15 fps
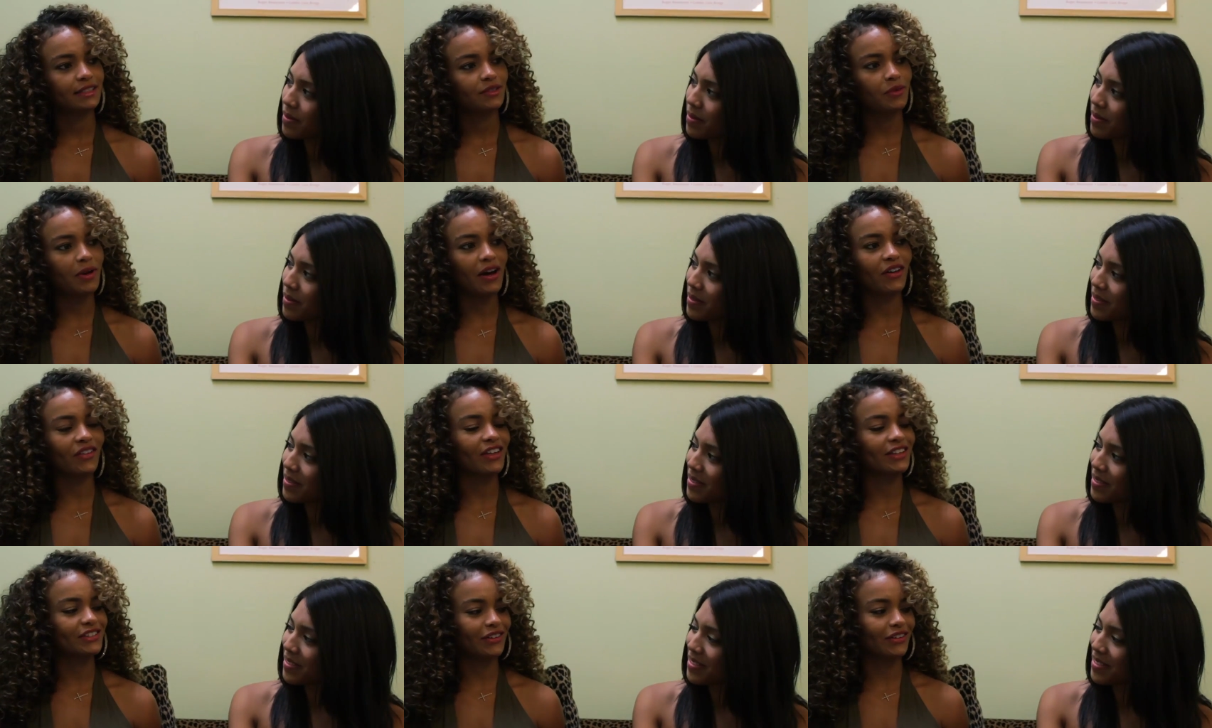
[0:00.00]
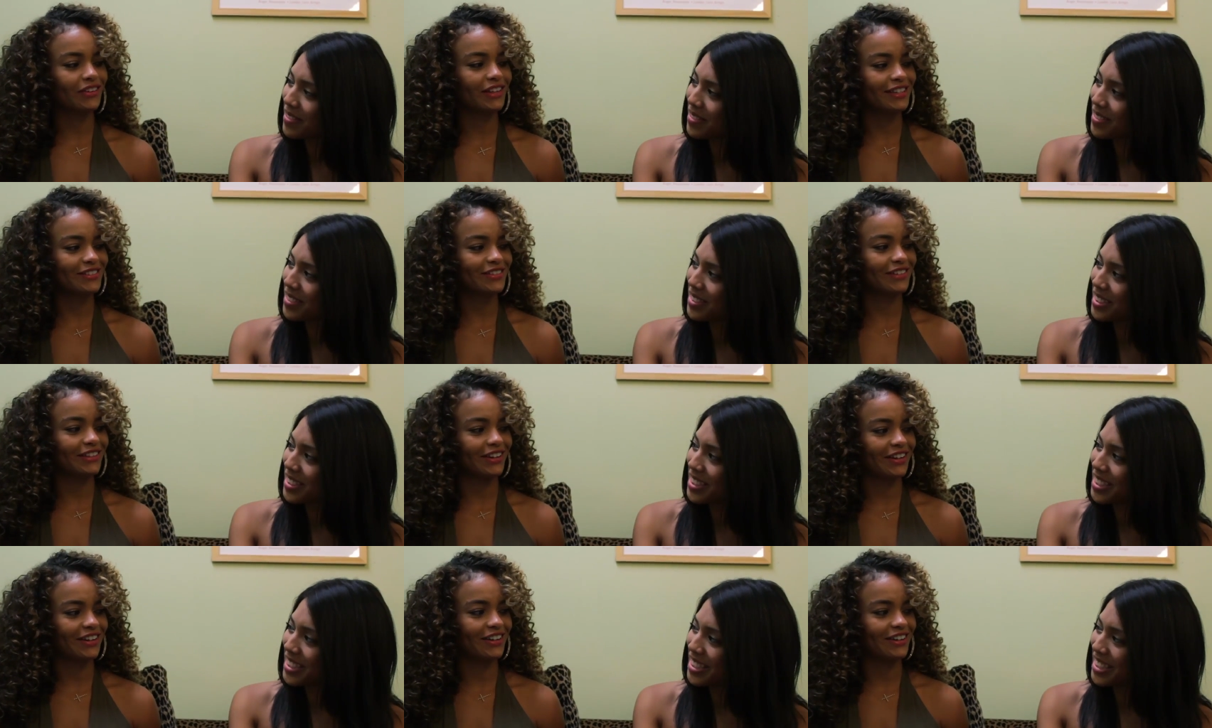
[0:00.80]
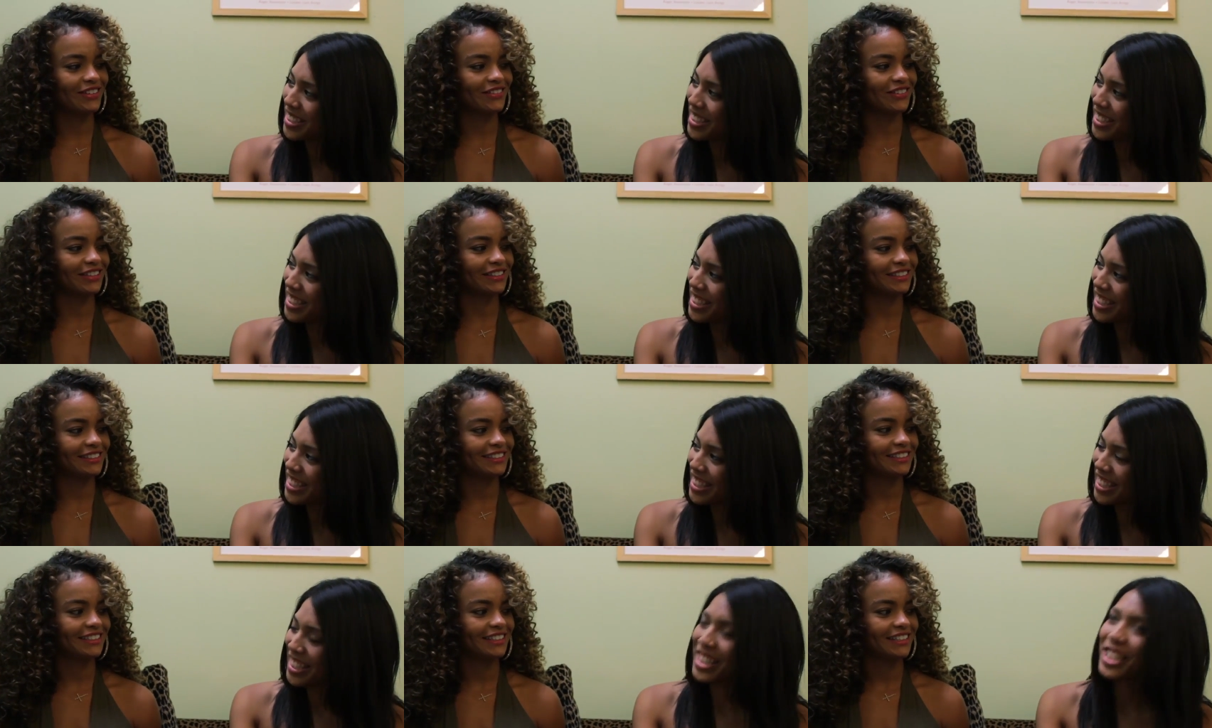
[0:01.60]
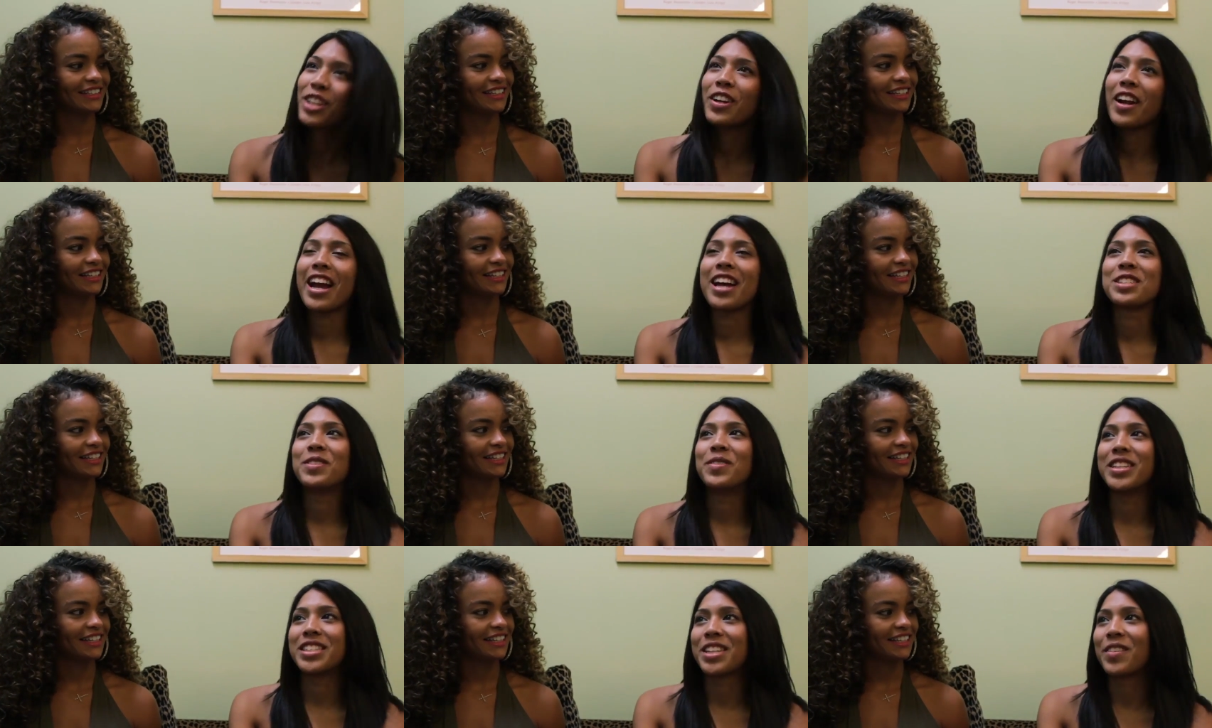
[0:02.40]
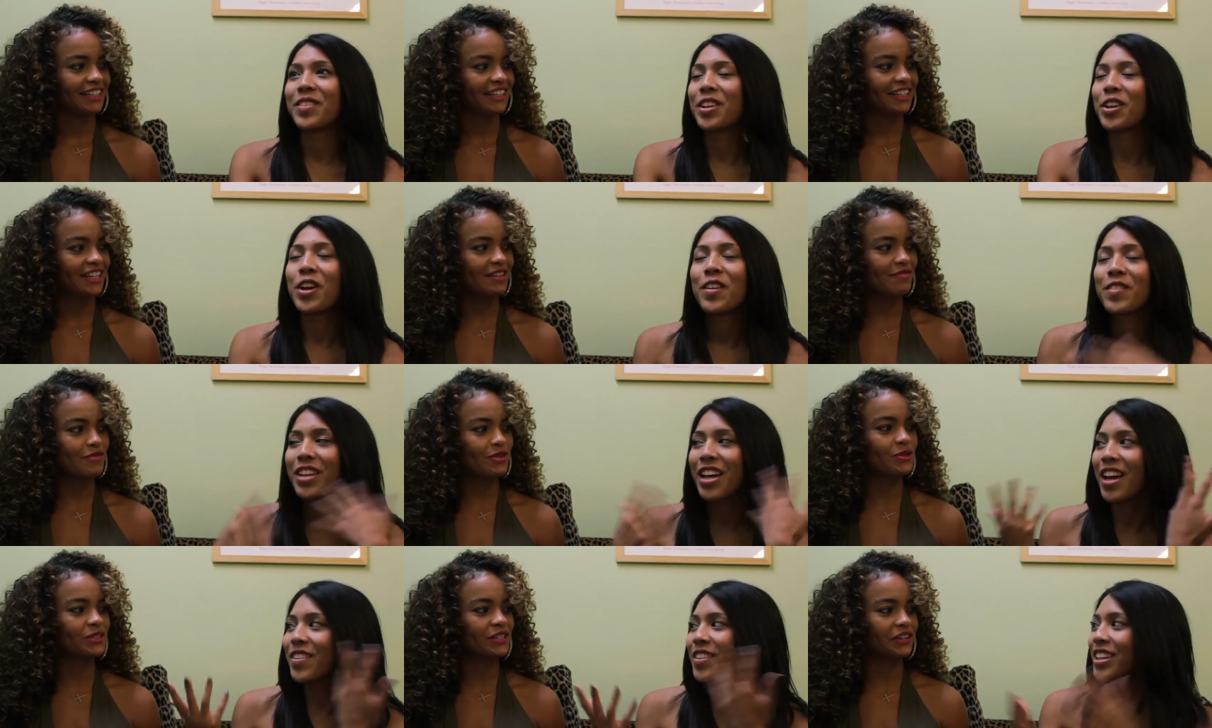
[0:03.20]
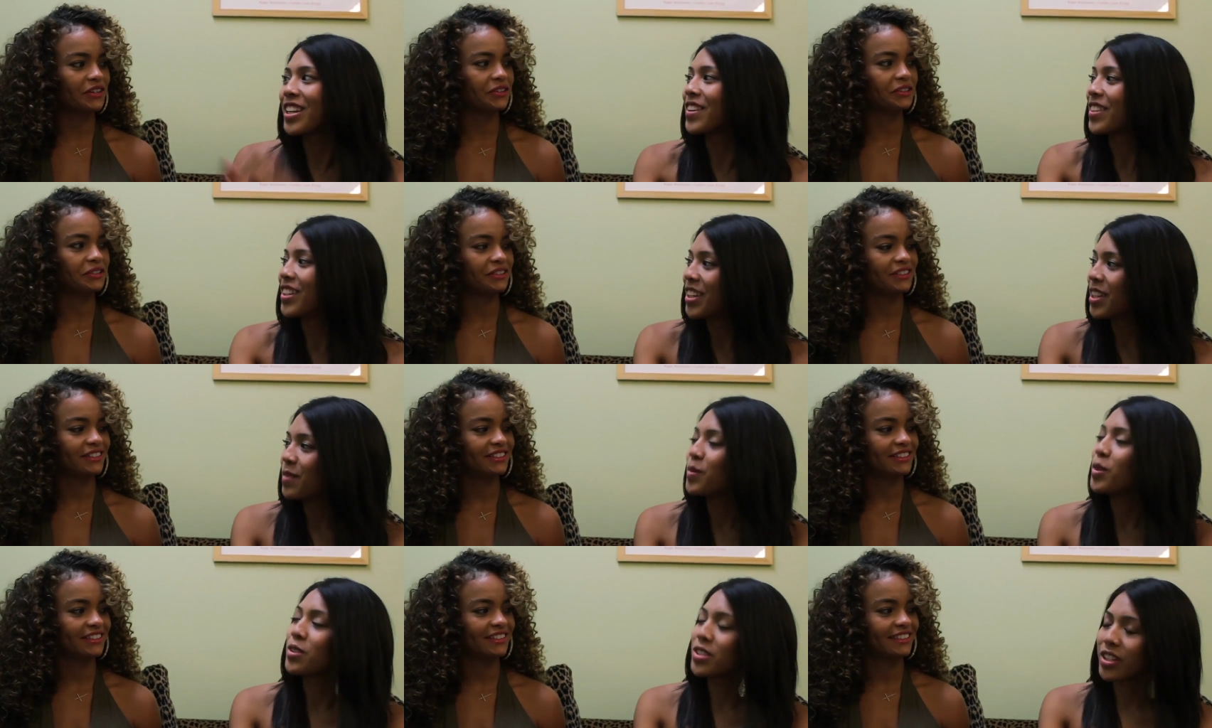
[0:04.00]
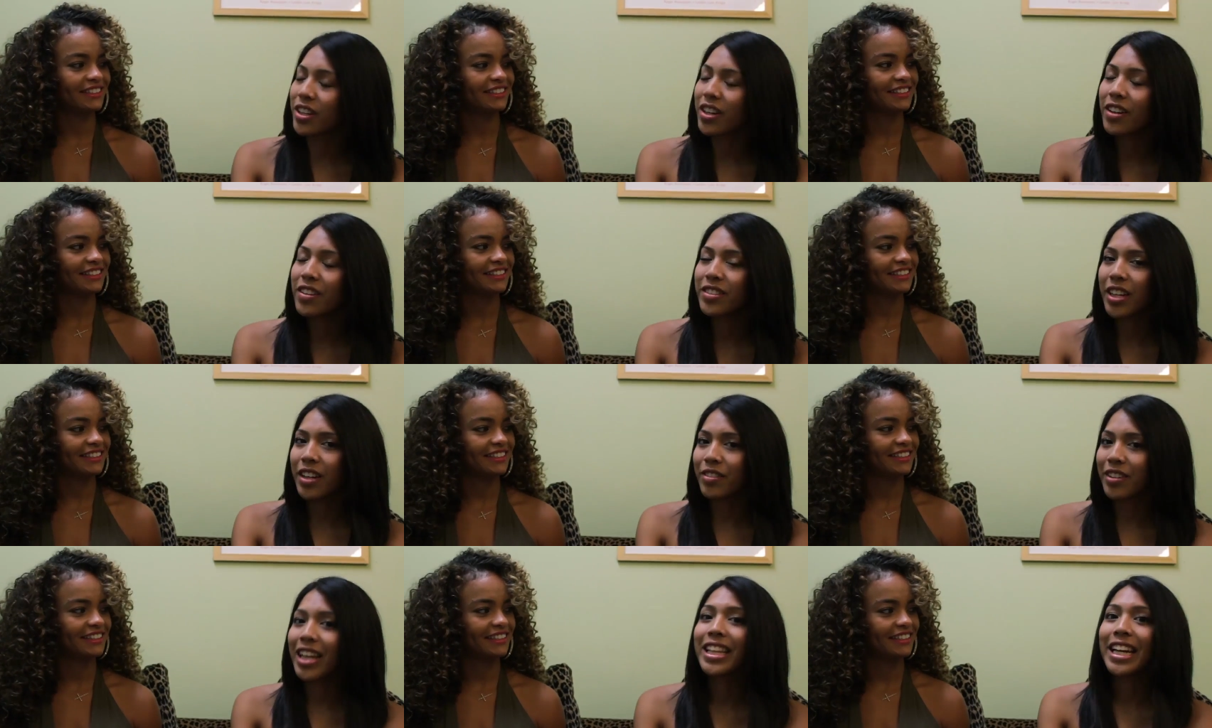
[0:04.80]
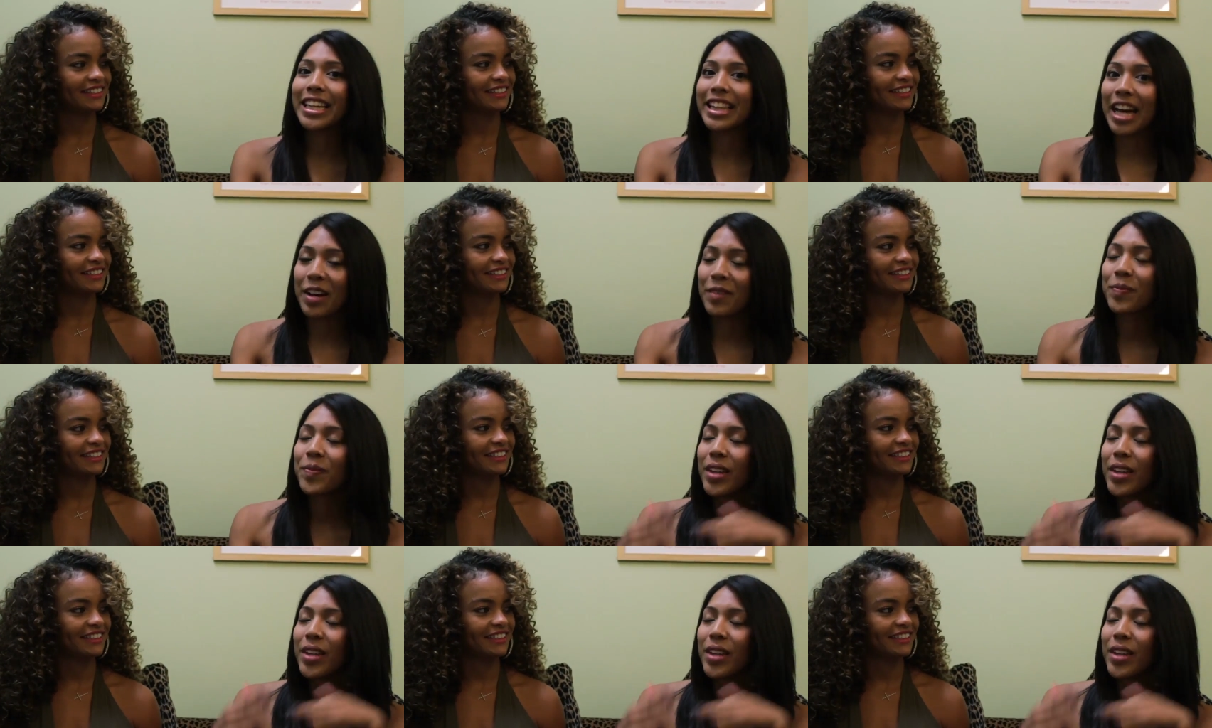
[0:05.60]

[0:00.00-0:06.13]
Speaker 1: wow, that's
Speaker 2: that's really a hard one. There has to be something. Yeah, musical. Musical, definitely. I like that.